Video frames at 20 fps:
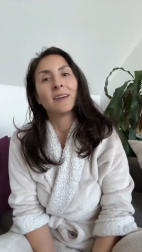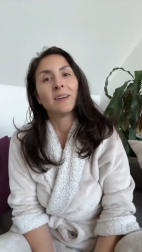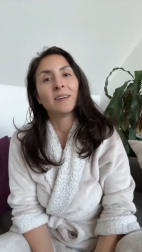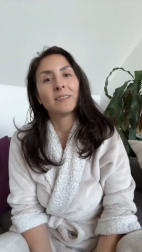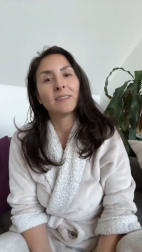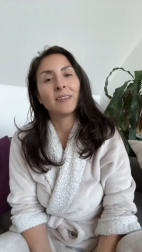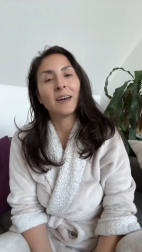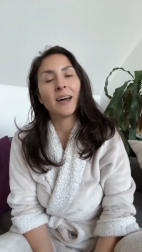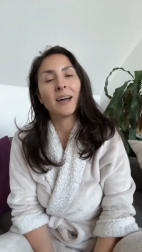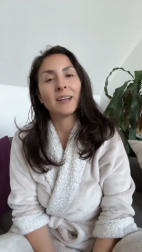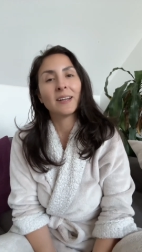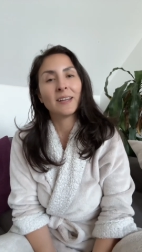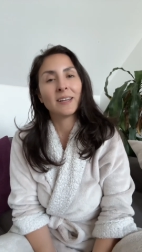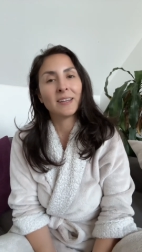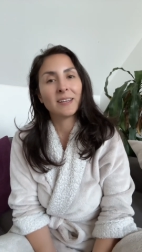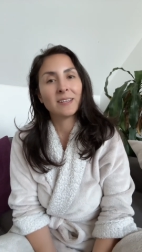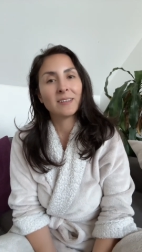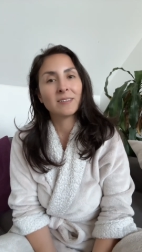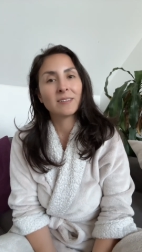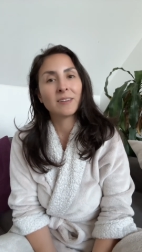that
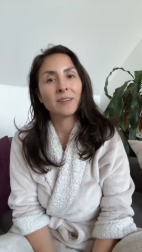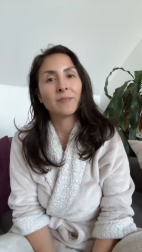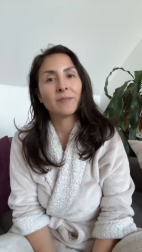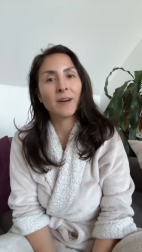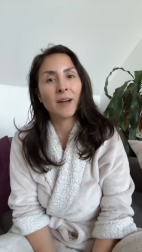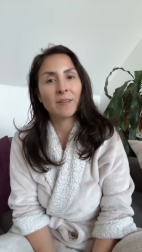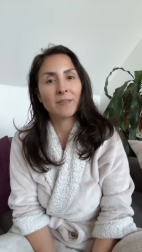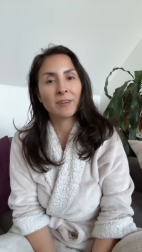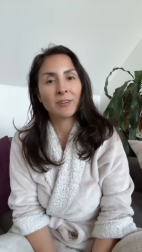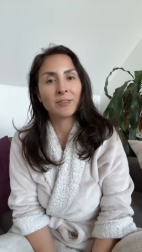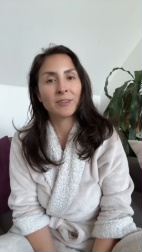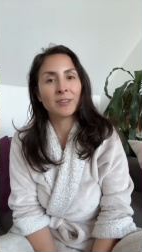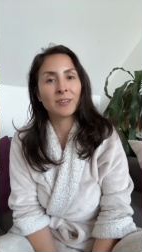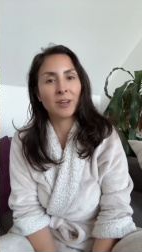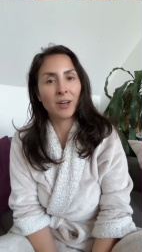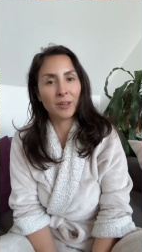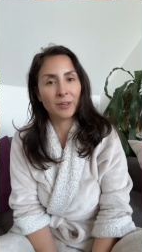is $500.